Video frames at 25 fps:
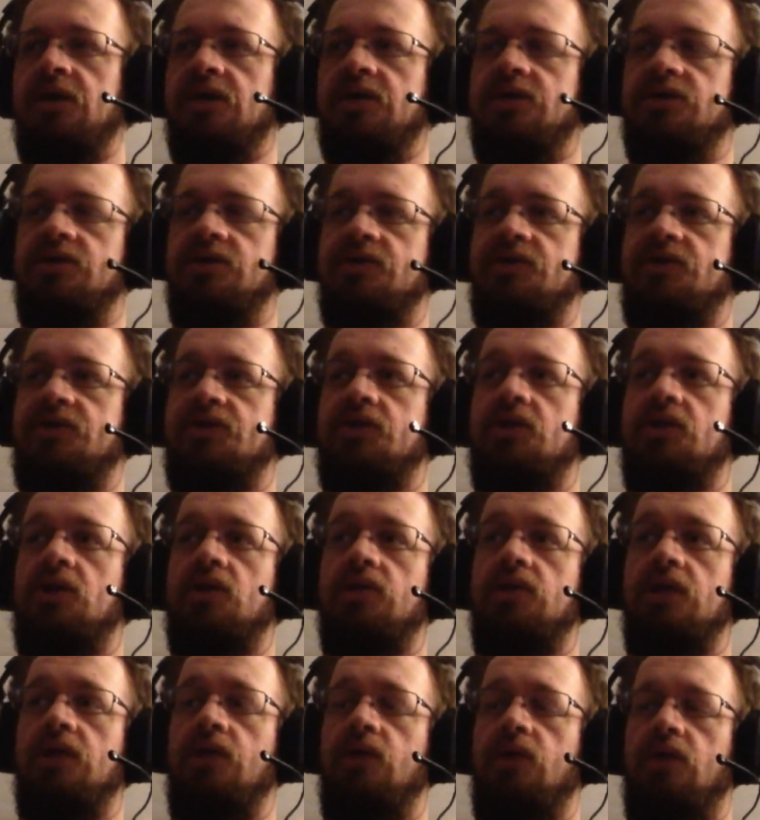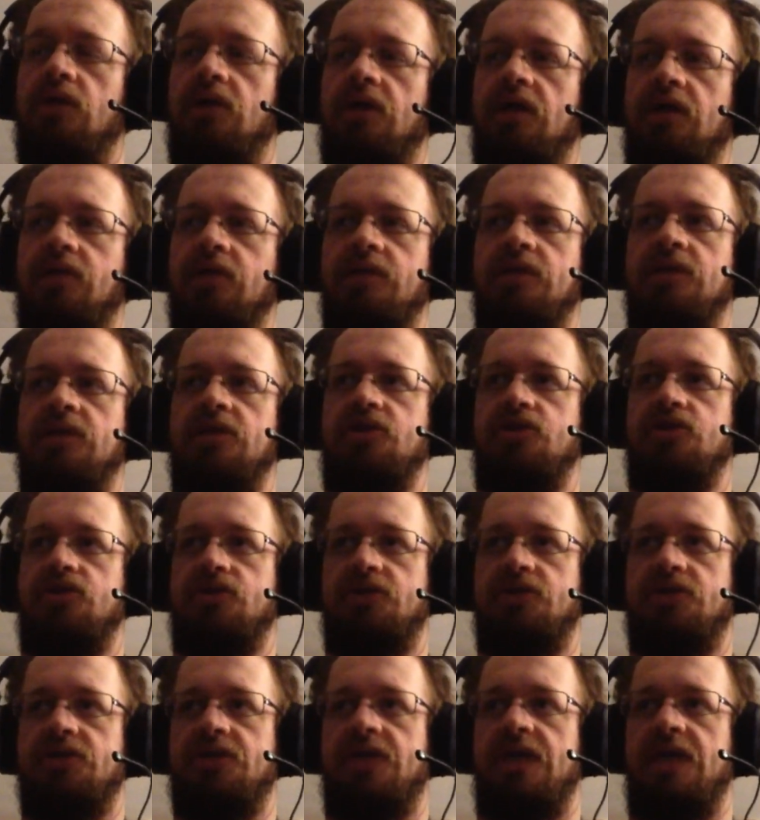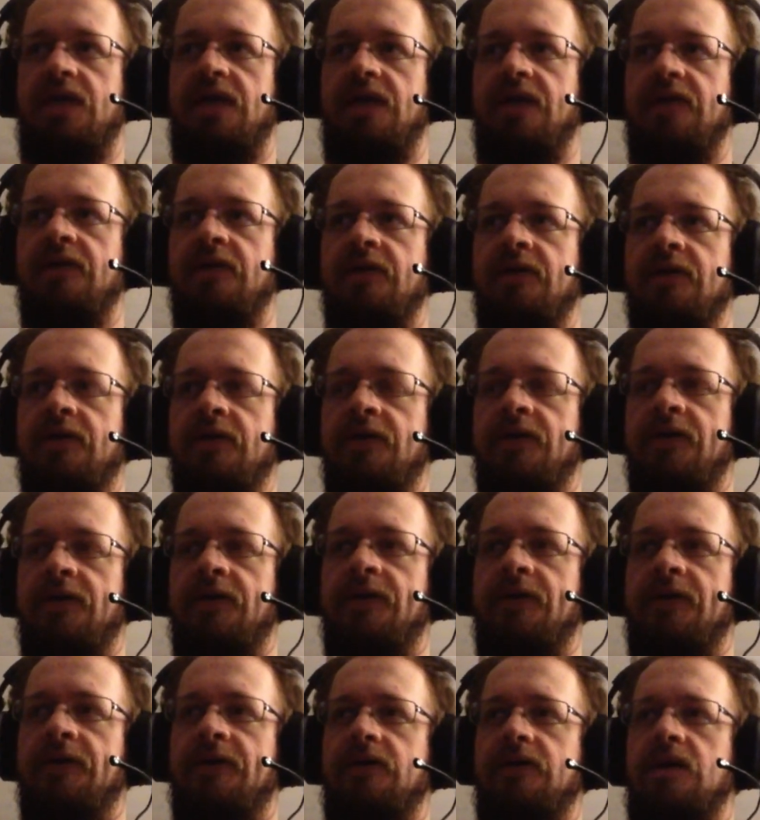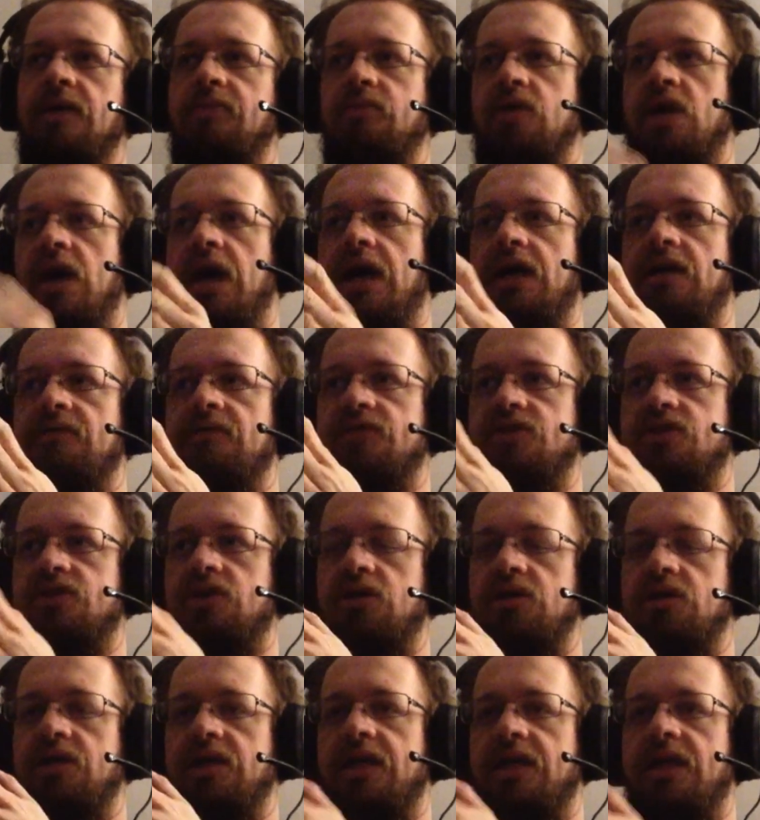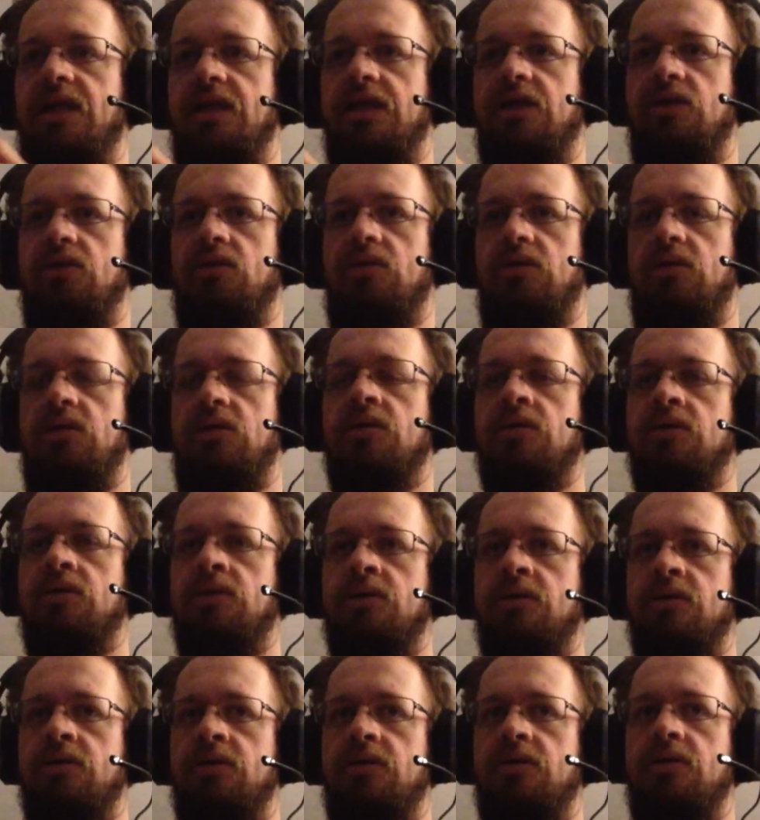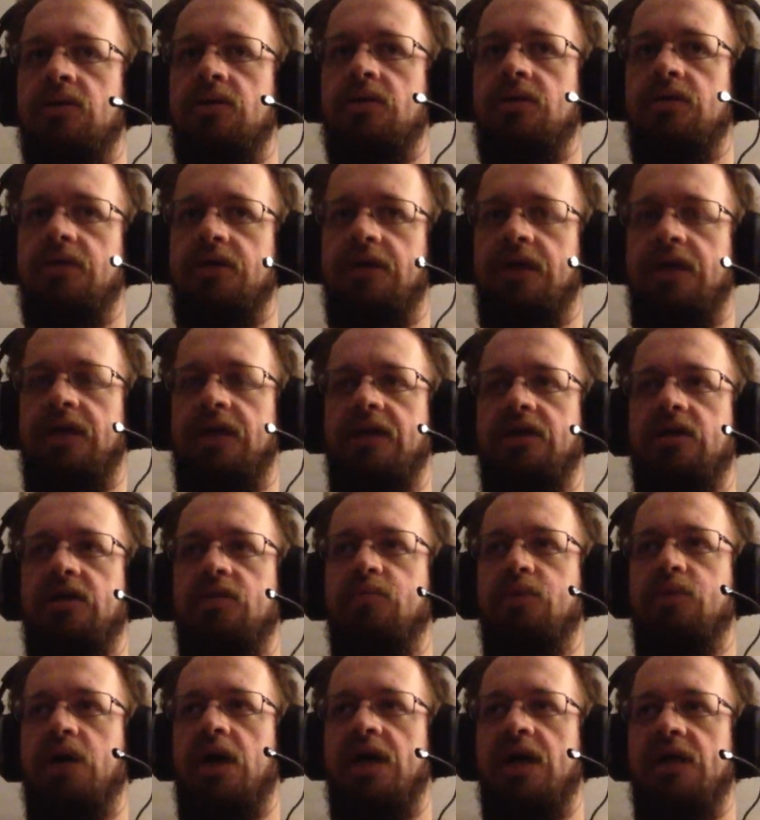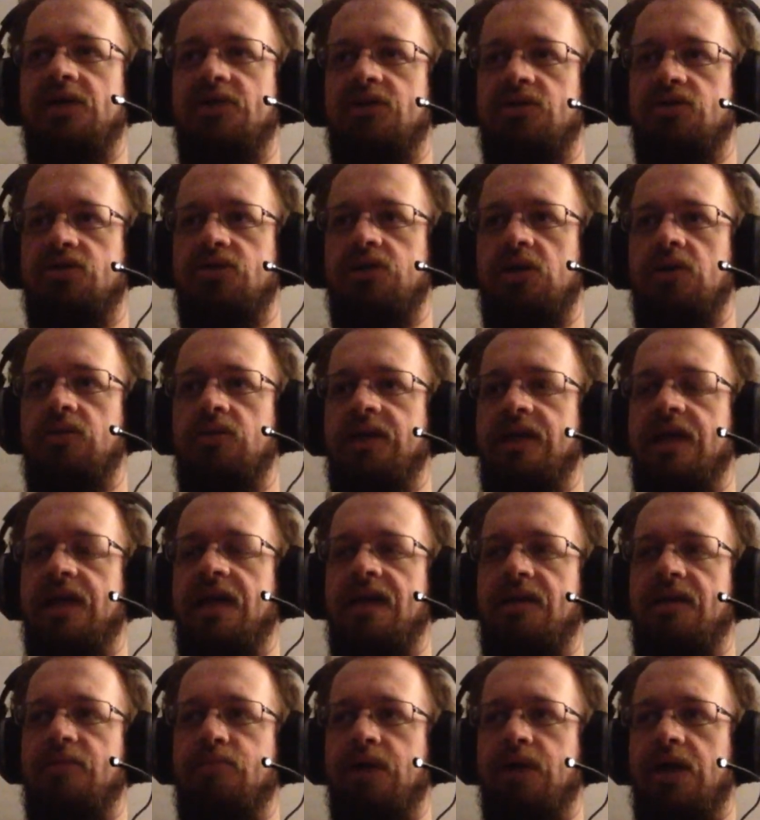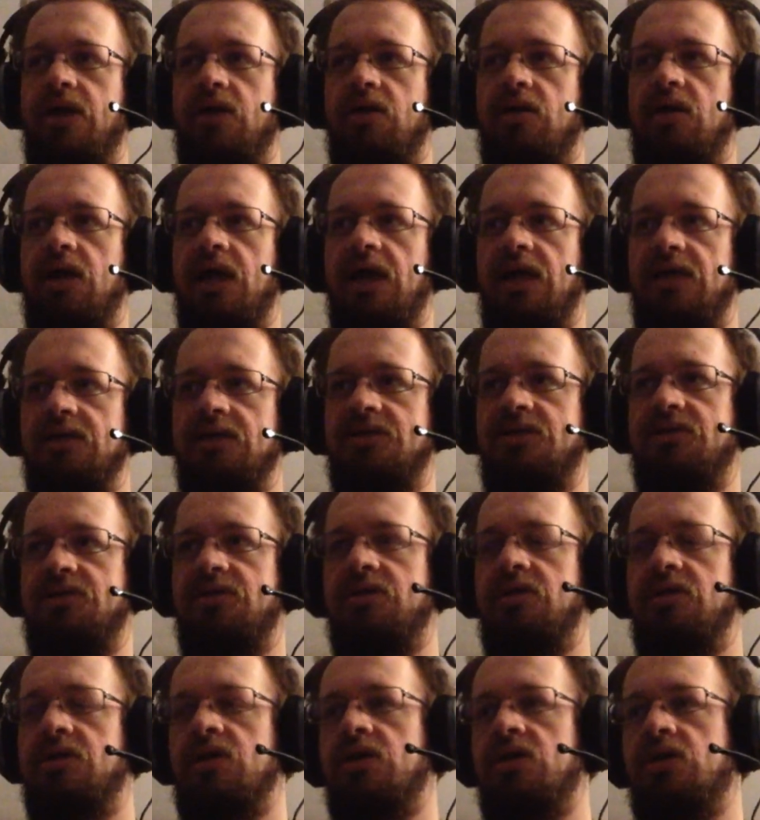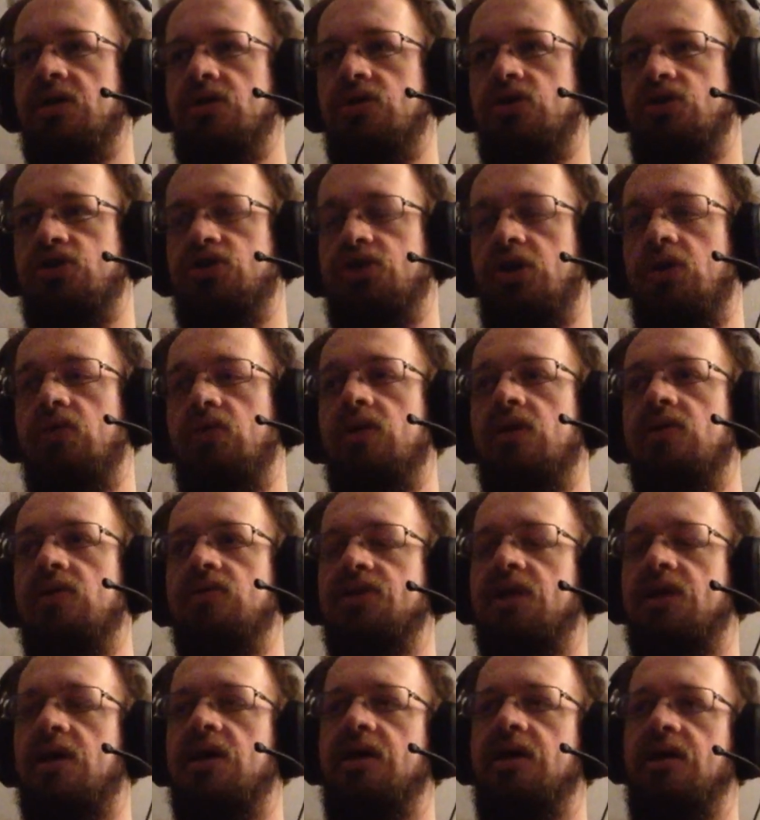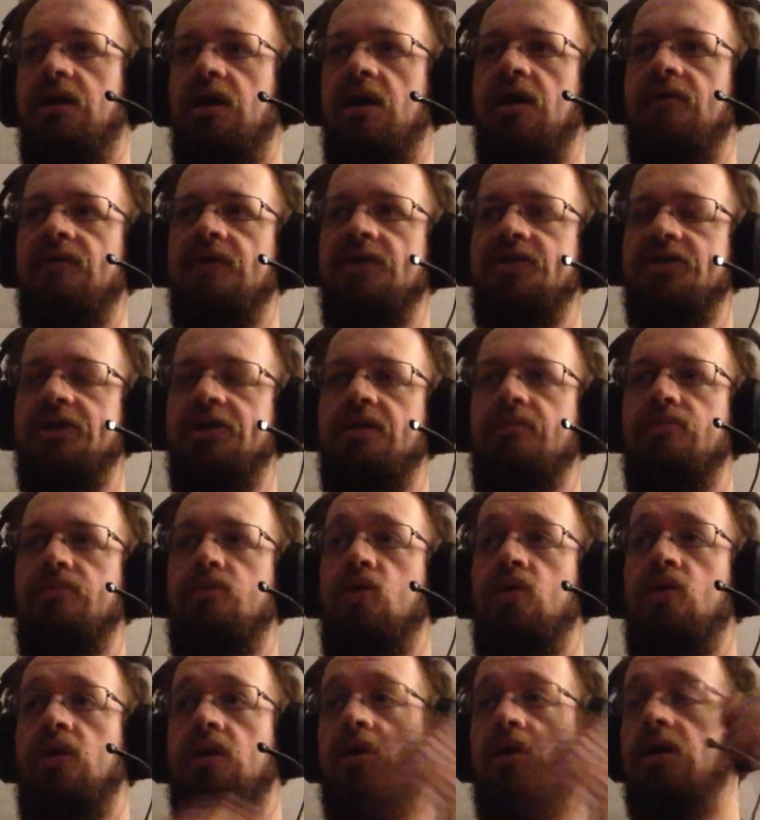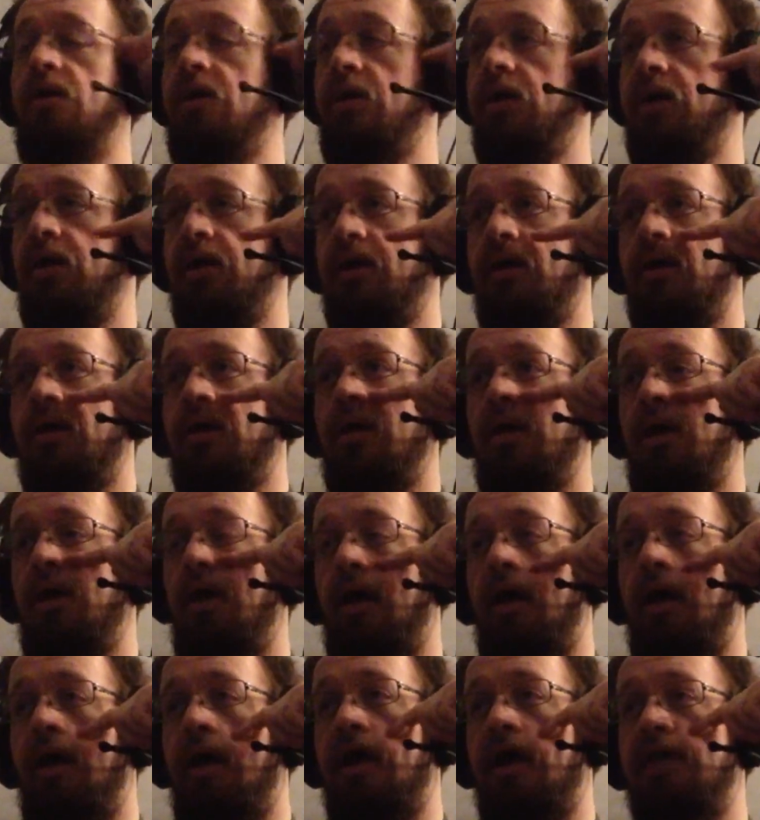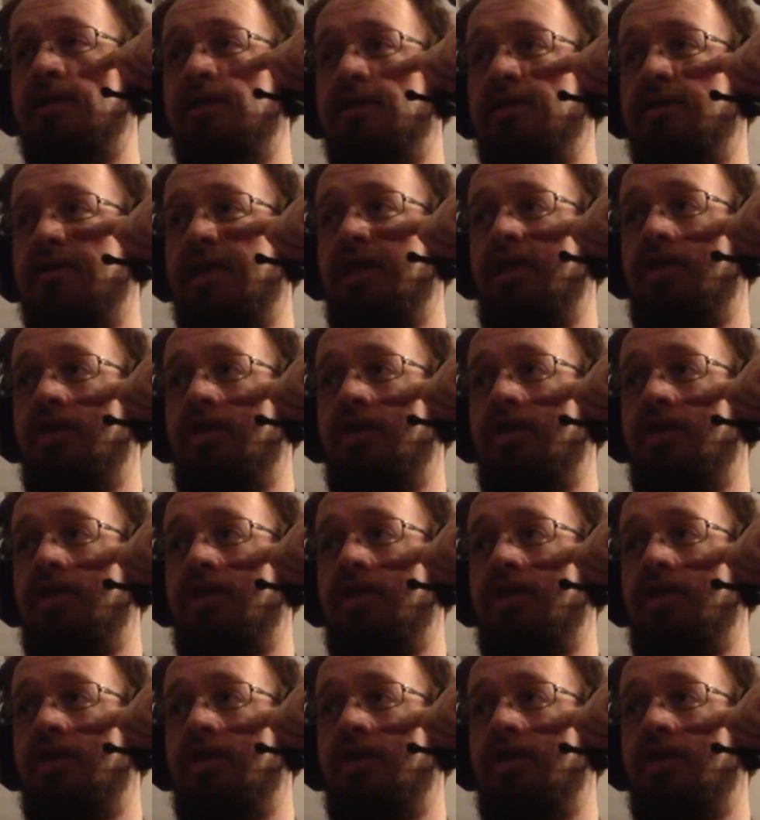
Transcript: So it's slowly working because you can see them kind of start to get a little, like their bodies are slowly getting better as the show goes on, and obviously the more essence they